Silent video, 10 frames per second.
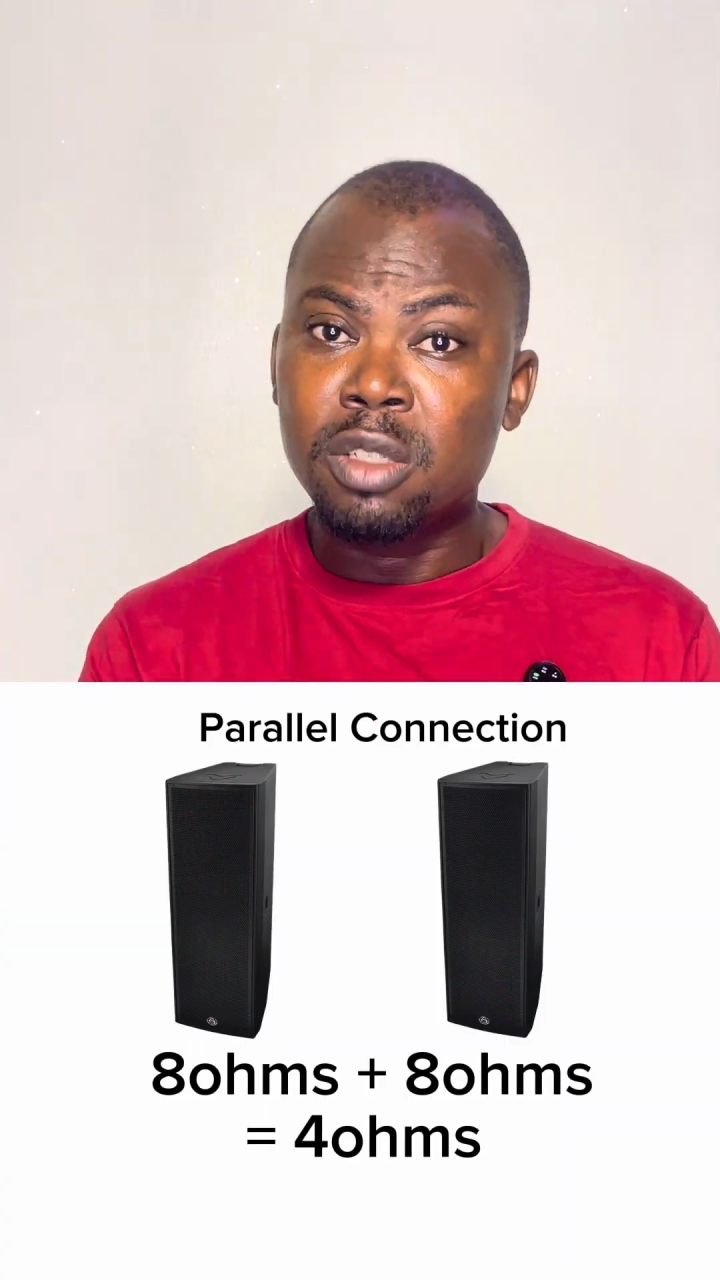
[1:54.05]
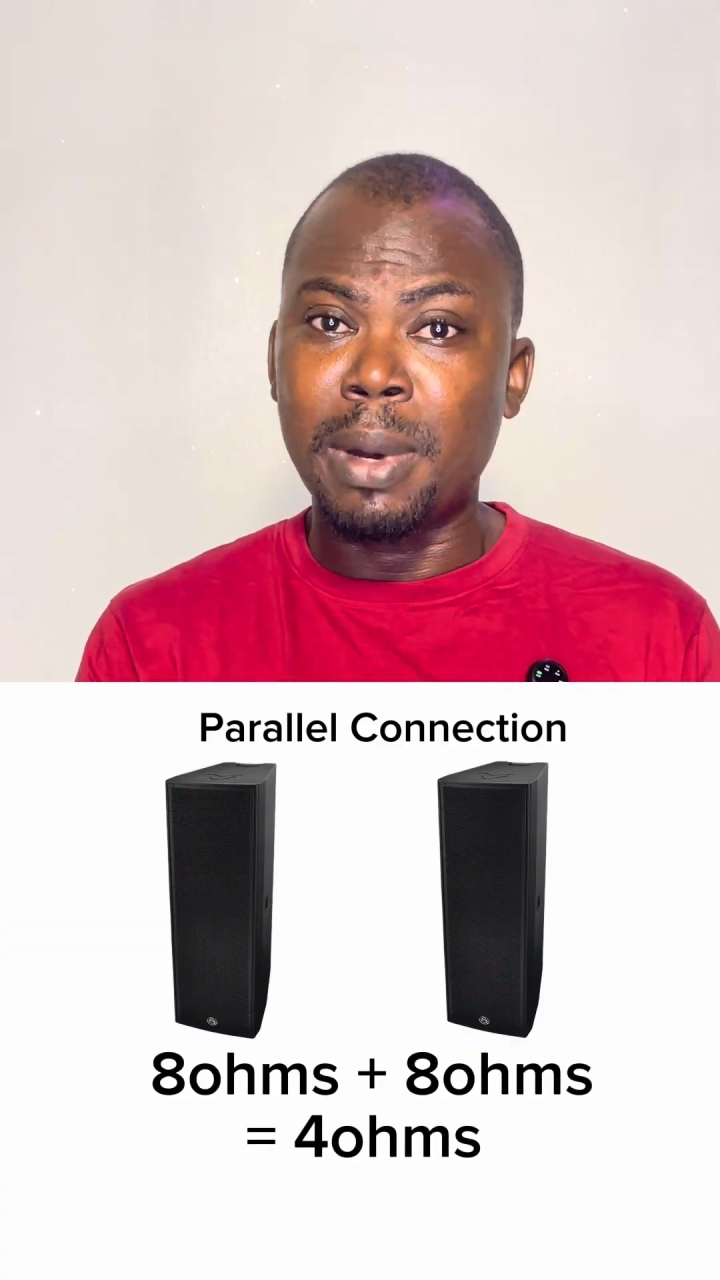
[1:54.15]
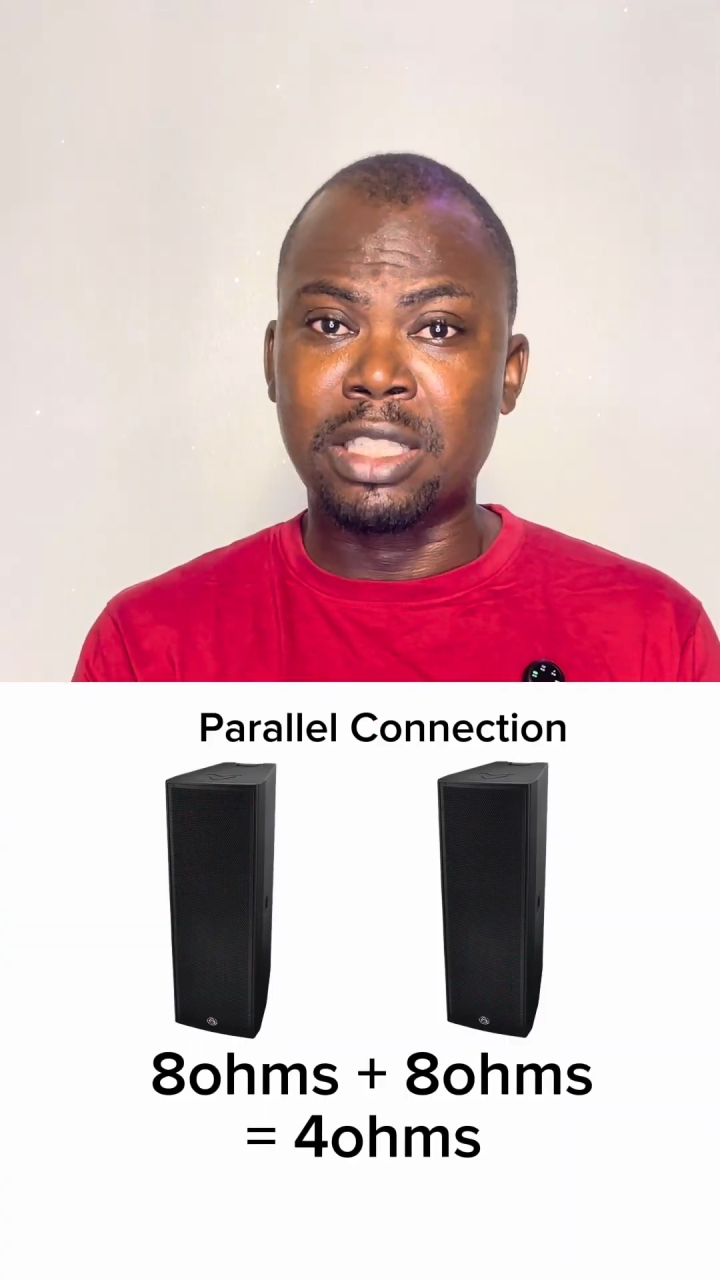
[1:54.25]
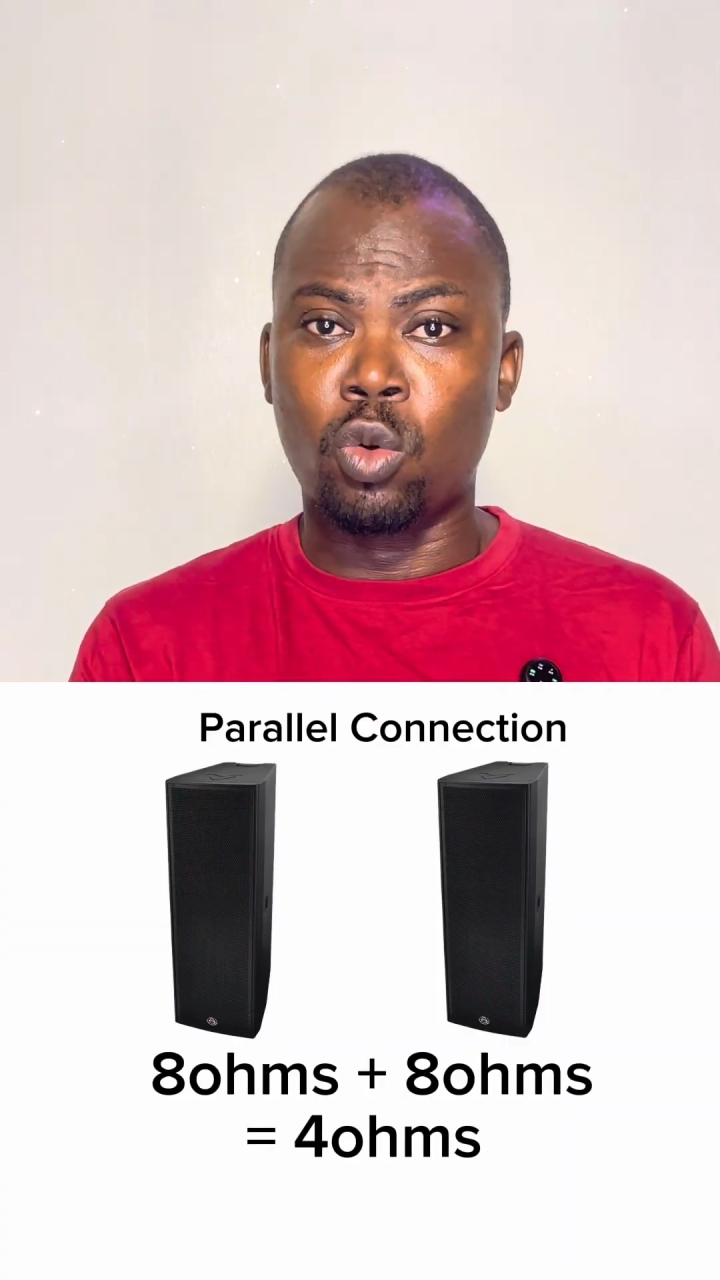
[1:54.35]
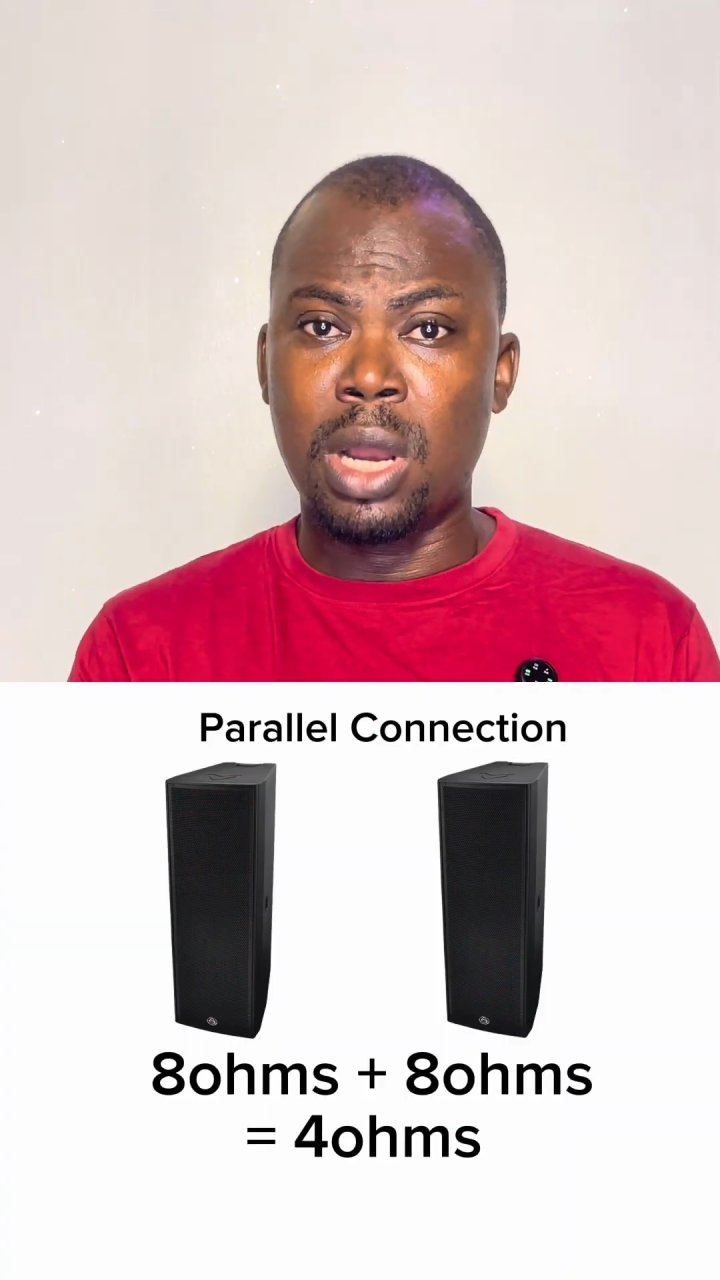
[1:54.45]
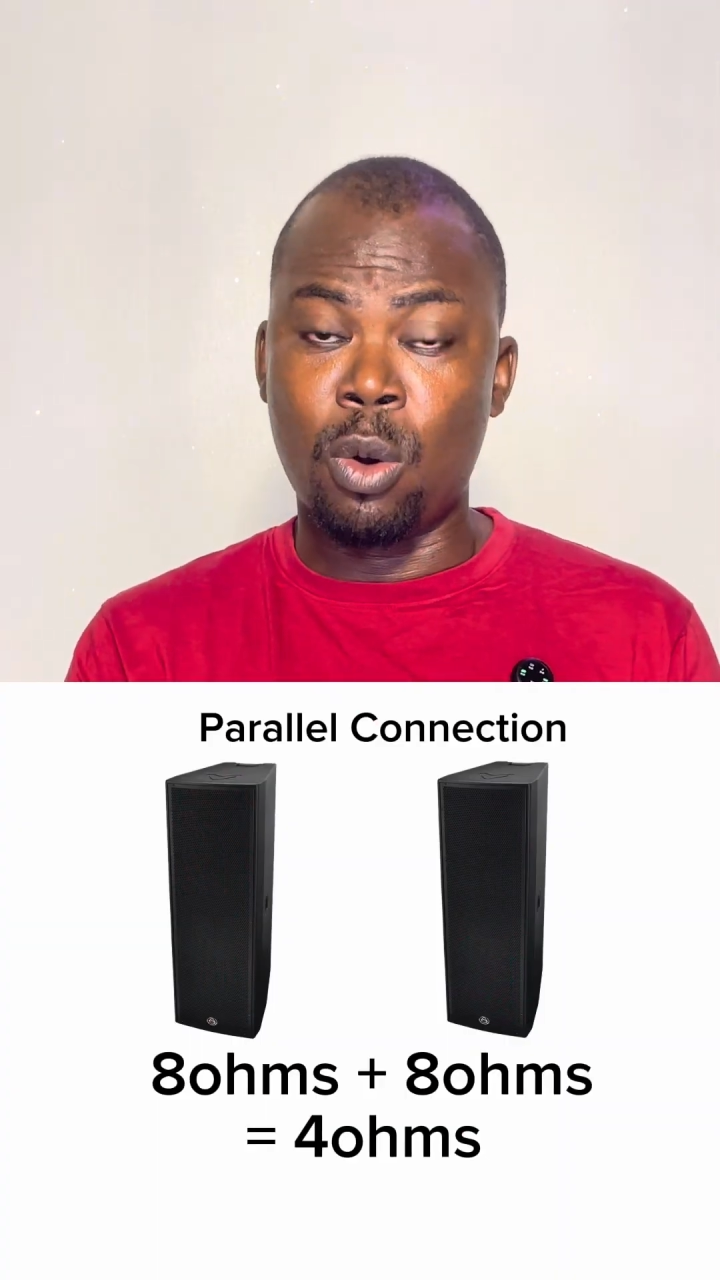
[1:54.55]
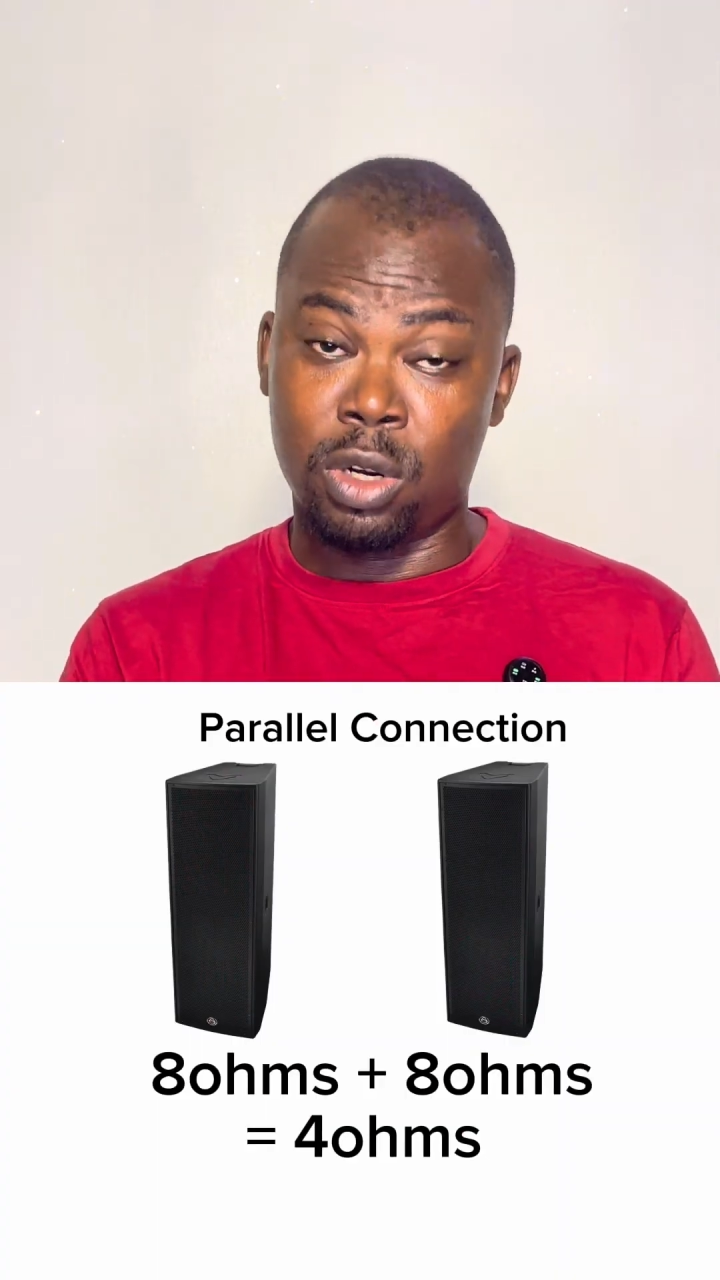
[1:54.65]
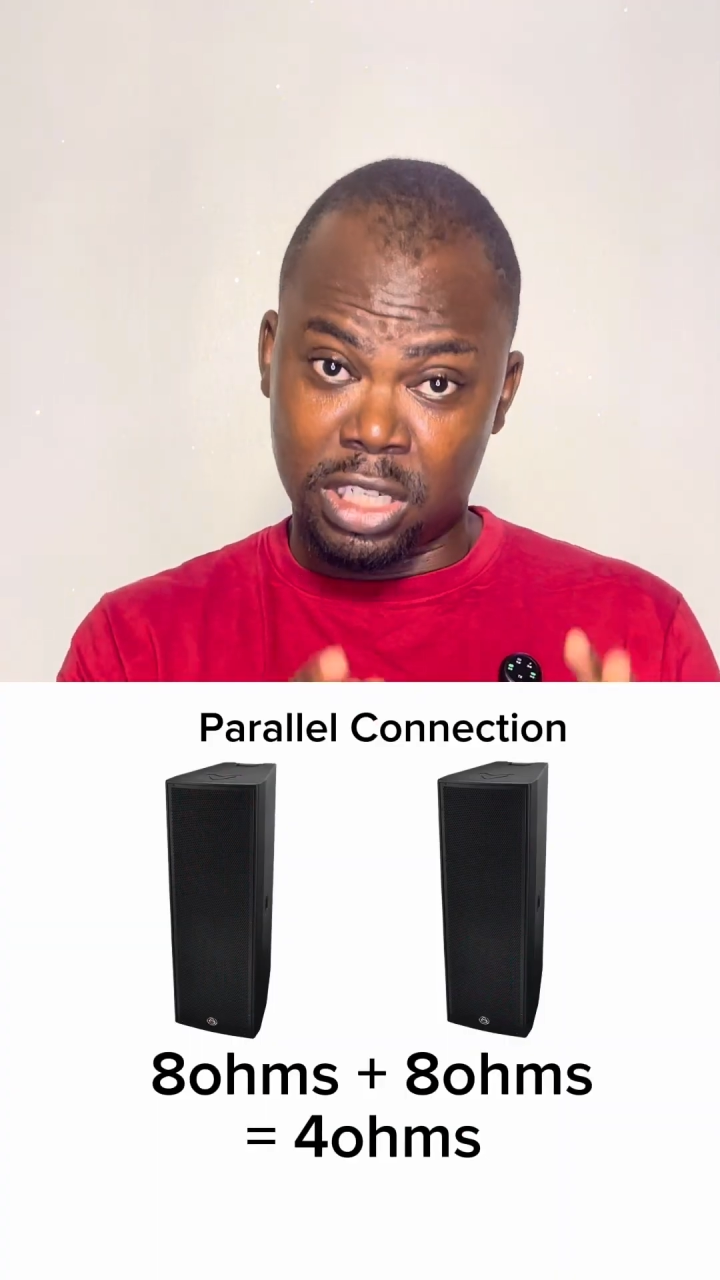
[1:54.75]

particular one,